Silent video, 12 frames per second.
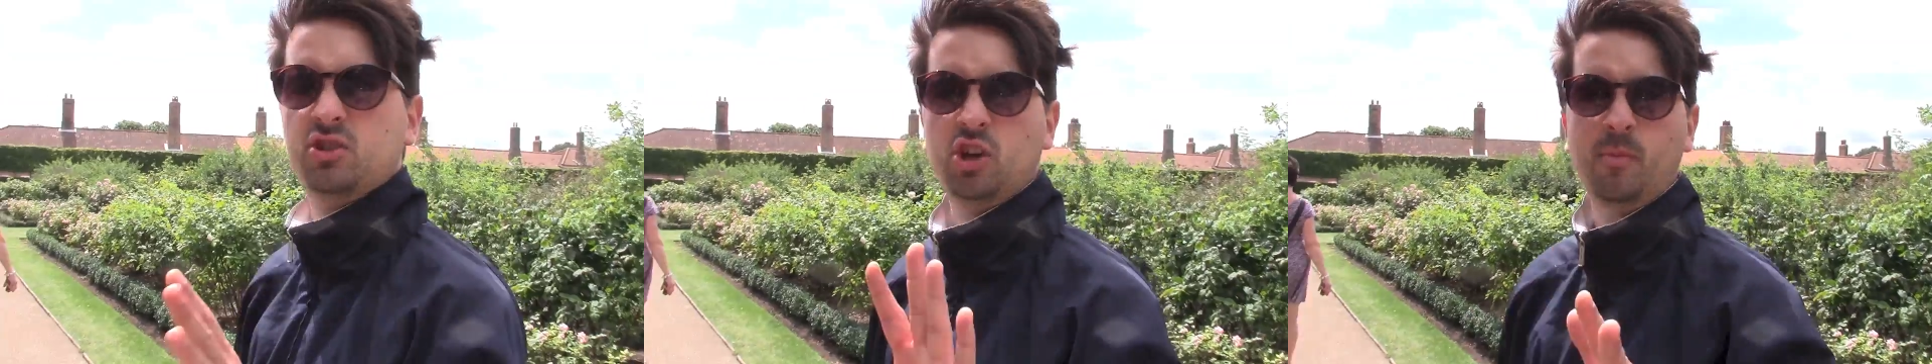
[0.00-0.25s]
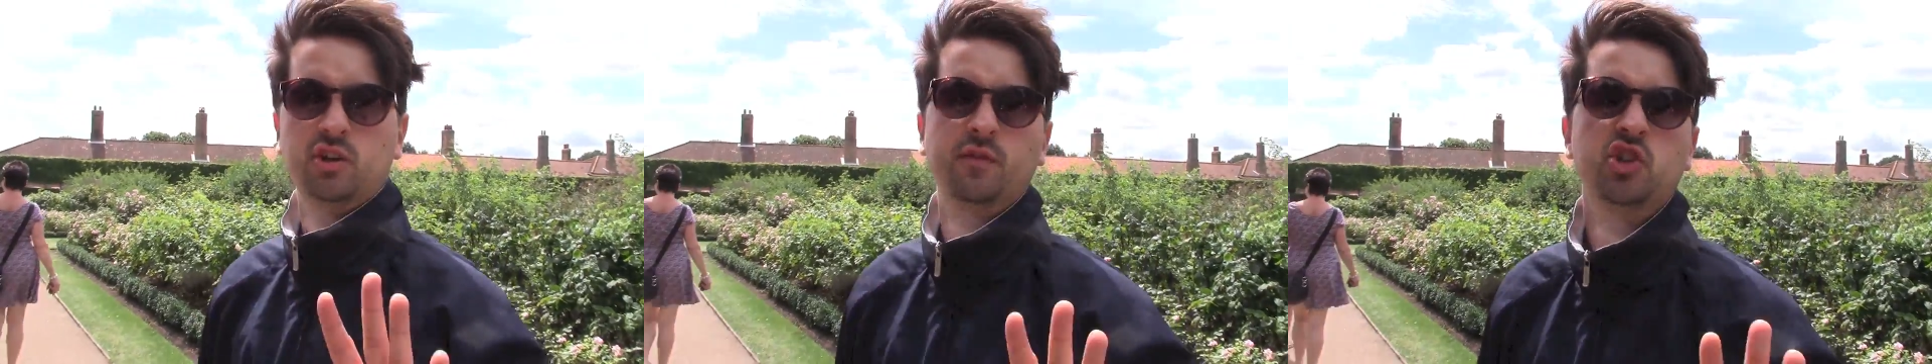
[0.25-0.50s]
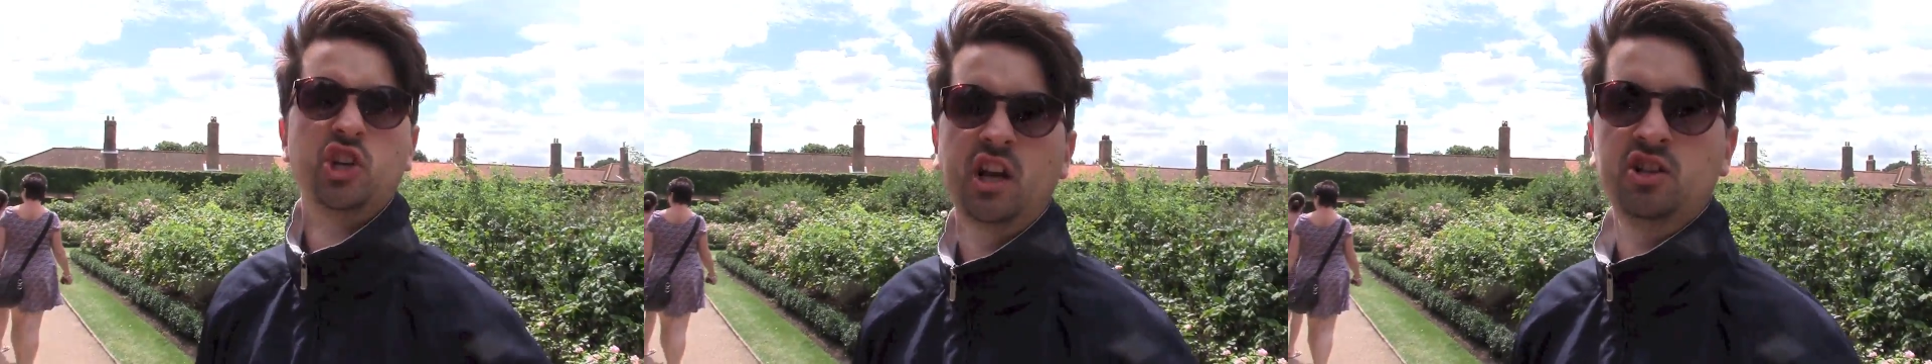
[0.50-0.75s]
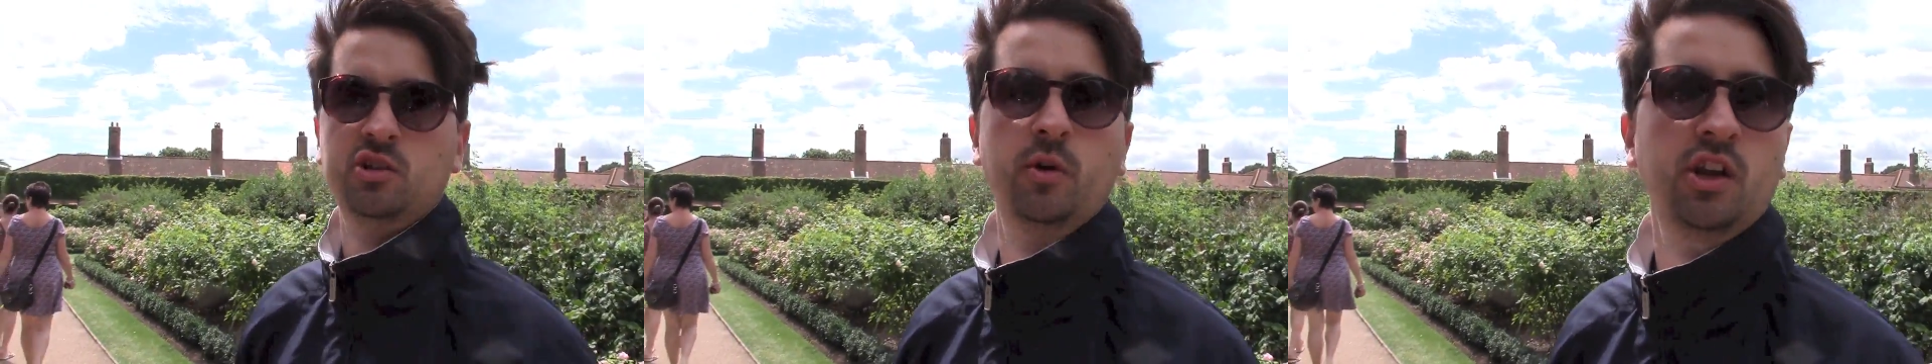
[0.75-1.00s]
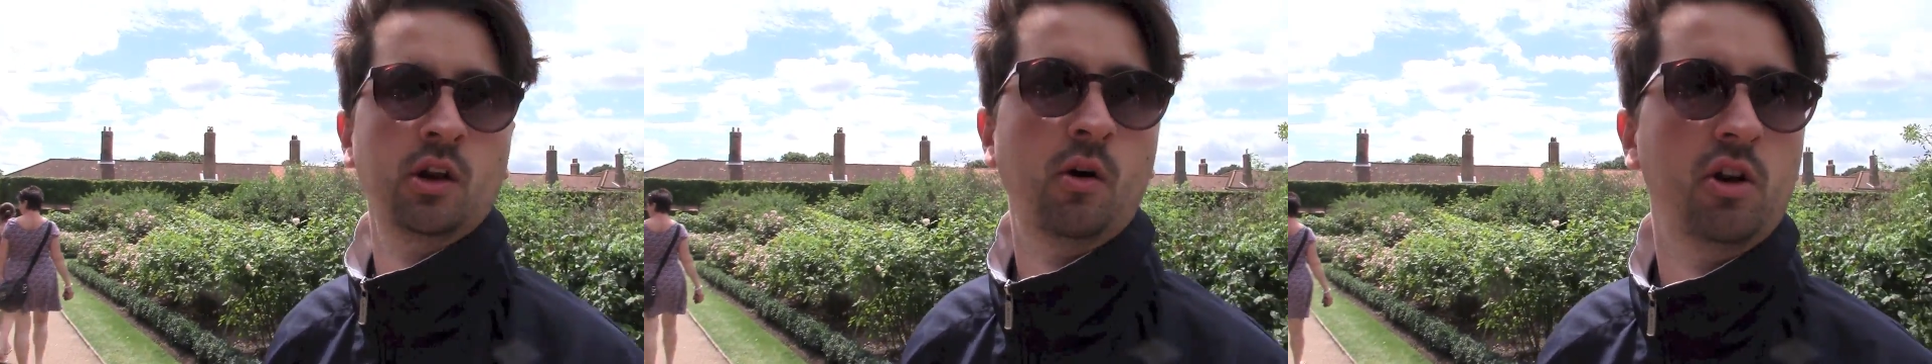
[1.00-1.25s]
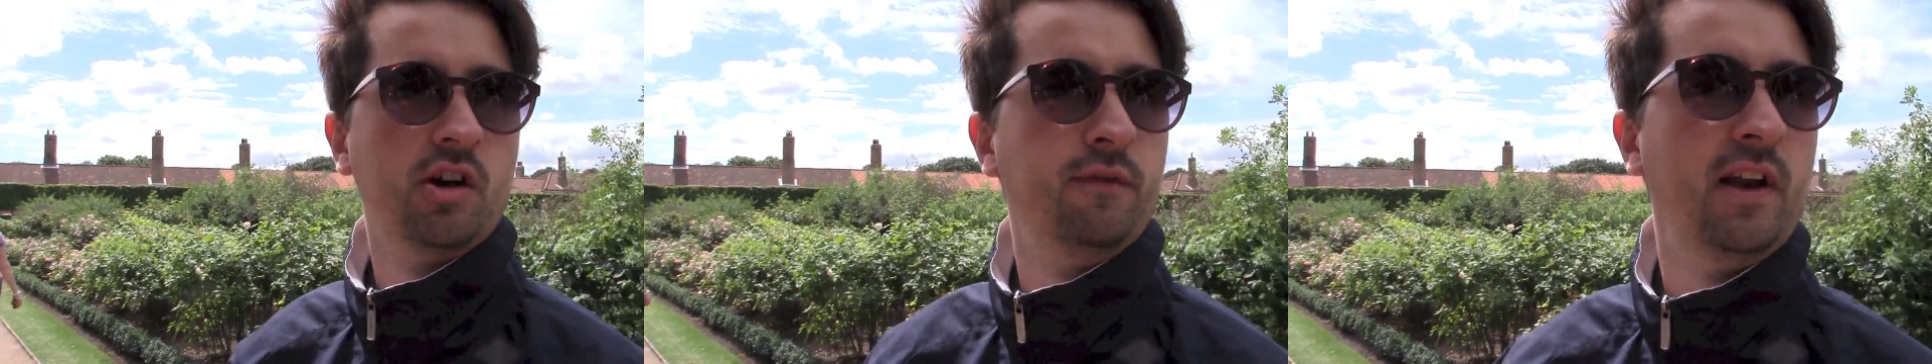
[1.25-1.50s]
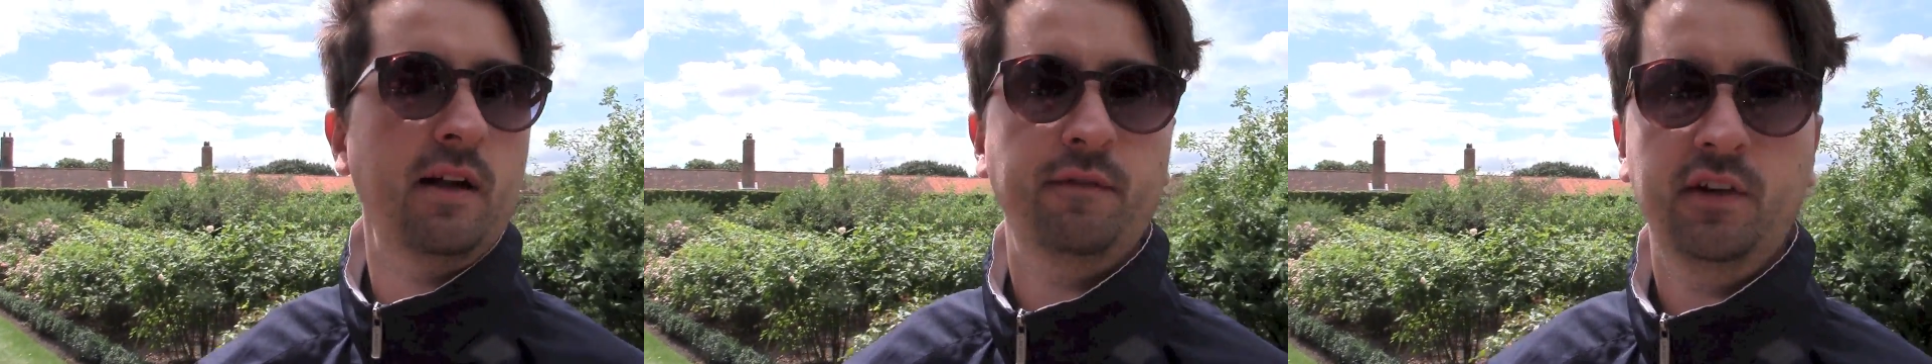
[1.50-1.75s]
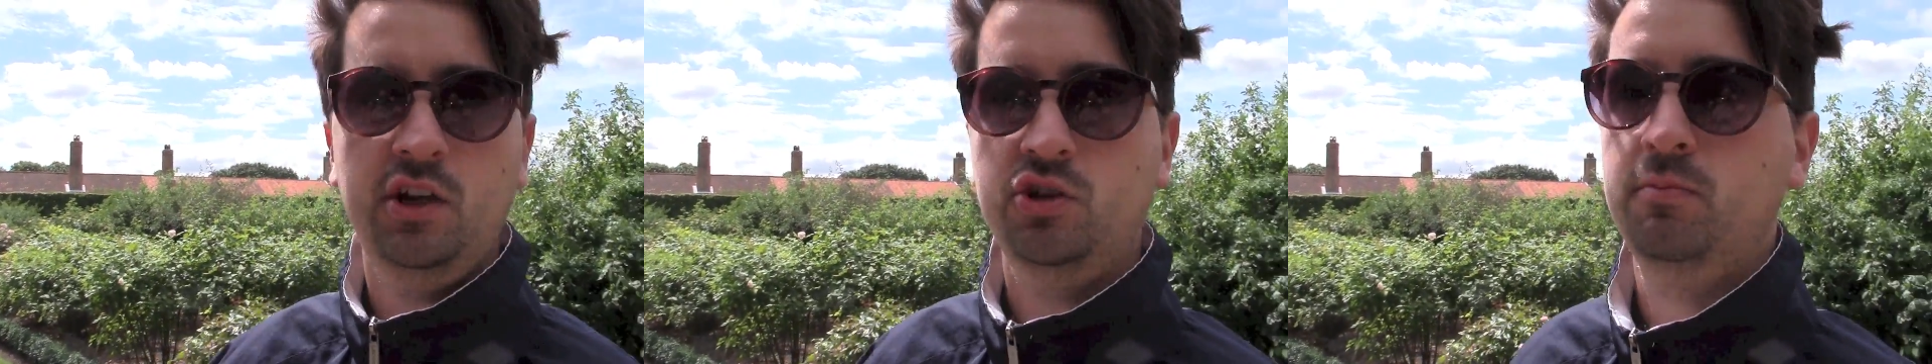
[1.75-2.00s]
Too much of a sheen to it, you know, I like a flat
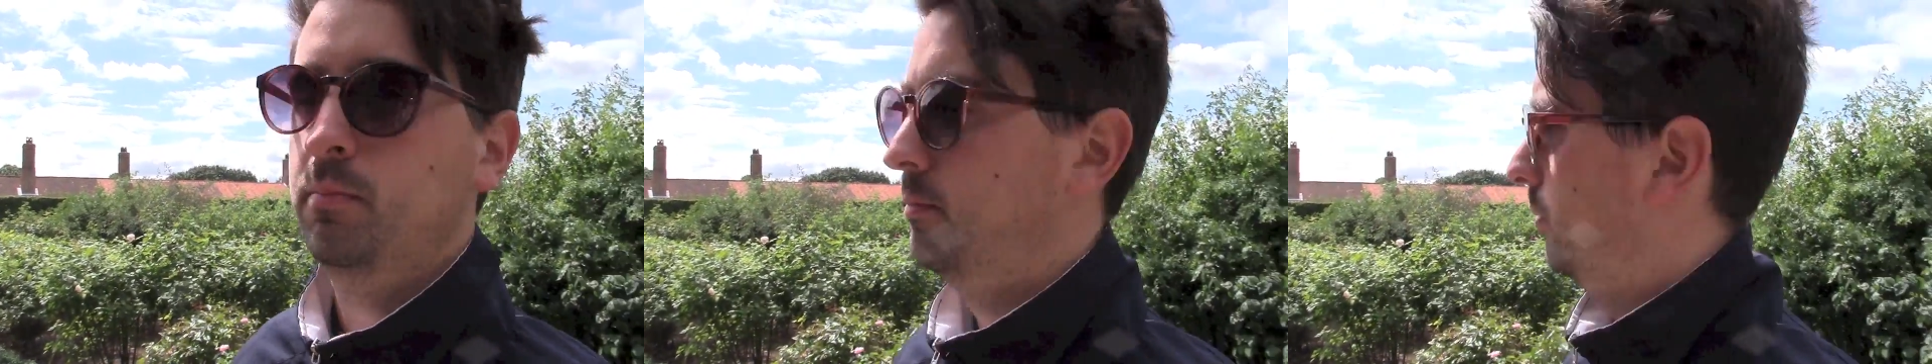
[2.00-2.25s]
finish.